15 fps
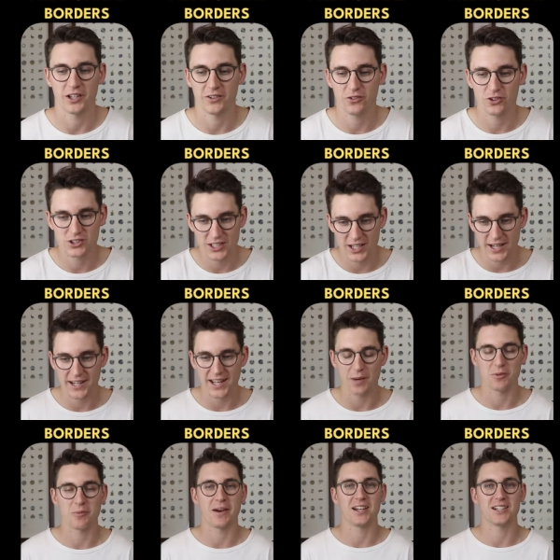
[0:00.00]
And if you see any
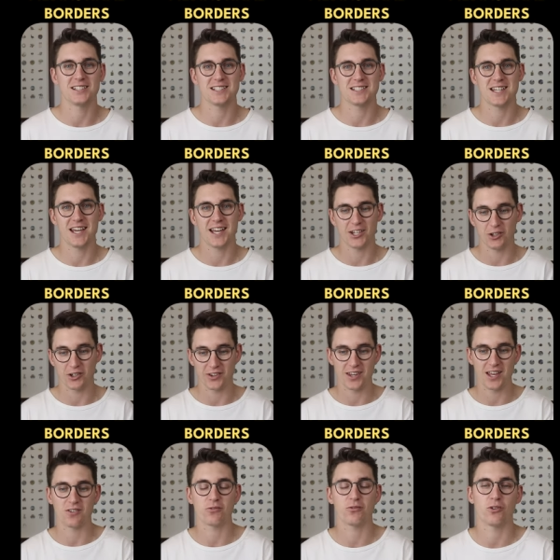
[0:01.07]
abnormalities there, you can
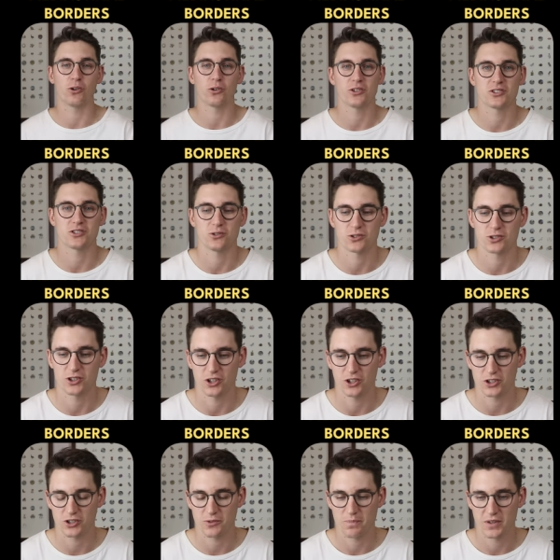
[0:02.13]
then focus your
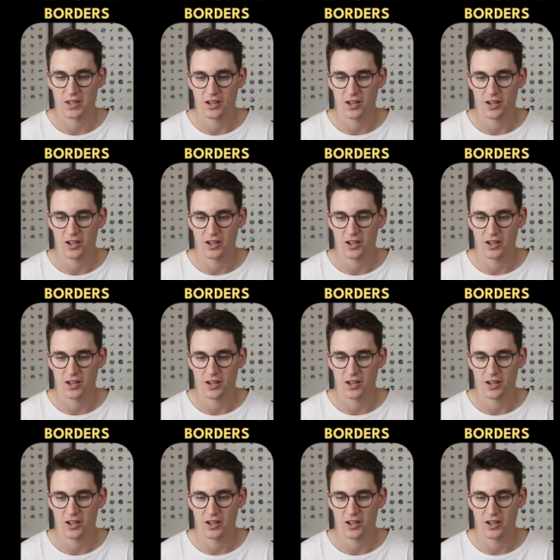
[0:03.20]
search.